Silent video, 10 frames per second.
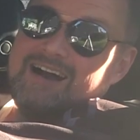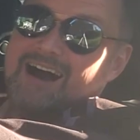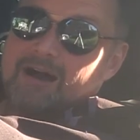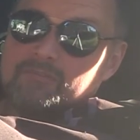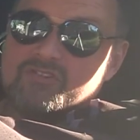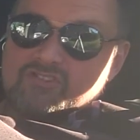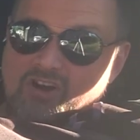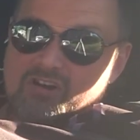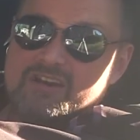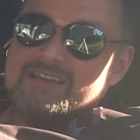I'm
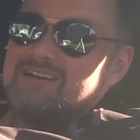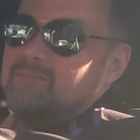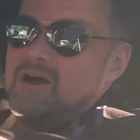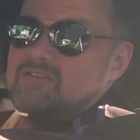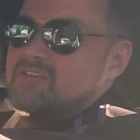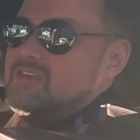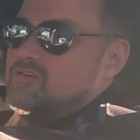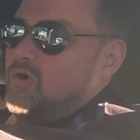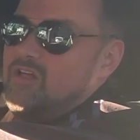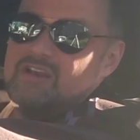sorry about the
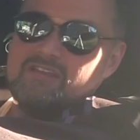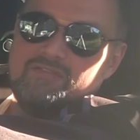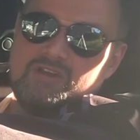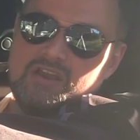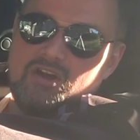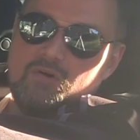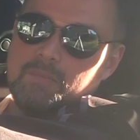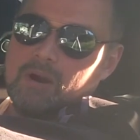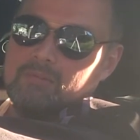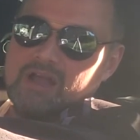quality of the video
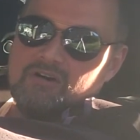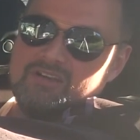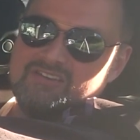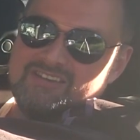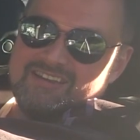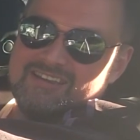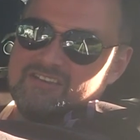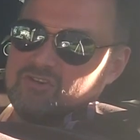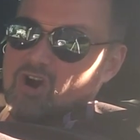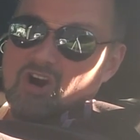and probably how easy it
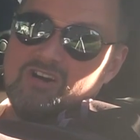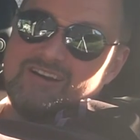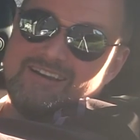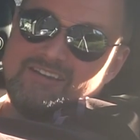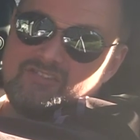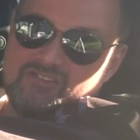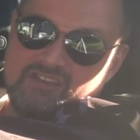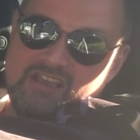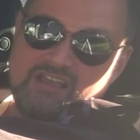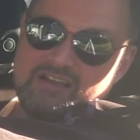is or hard it is to
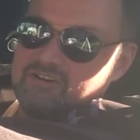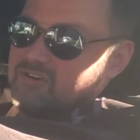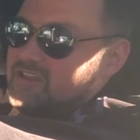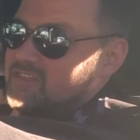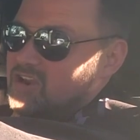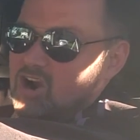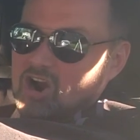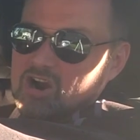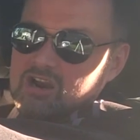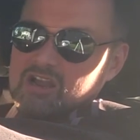see underneath the
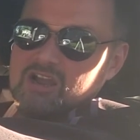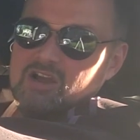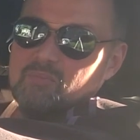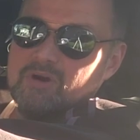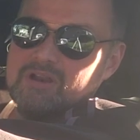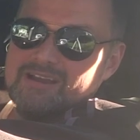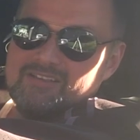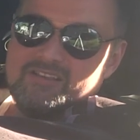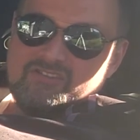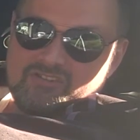car. But at
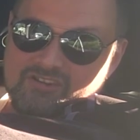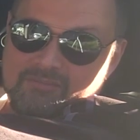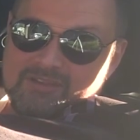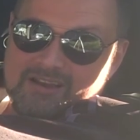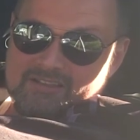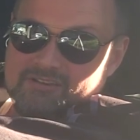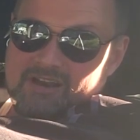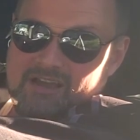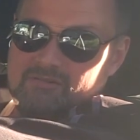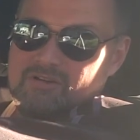least there's something out there
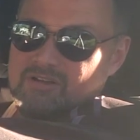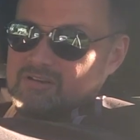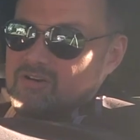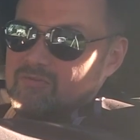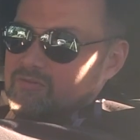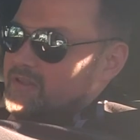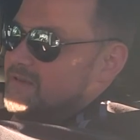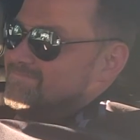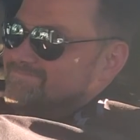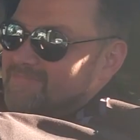now, and hopefully
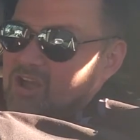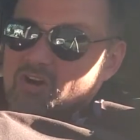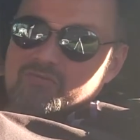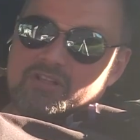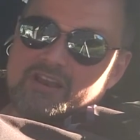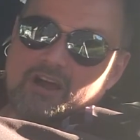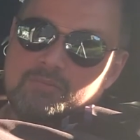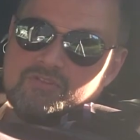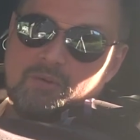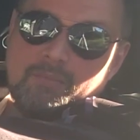it
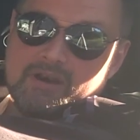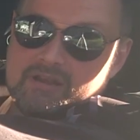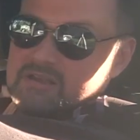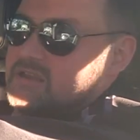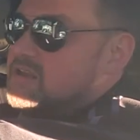helps somebody.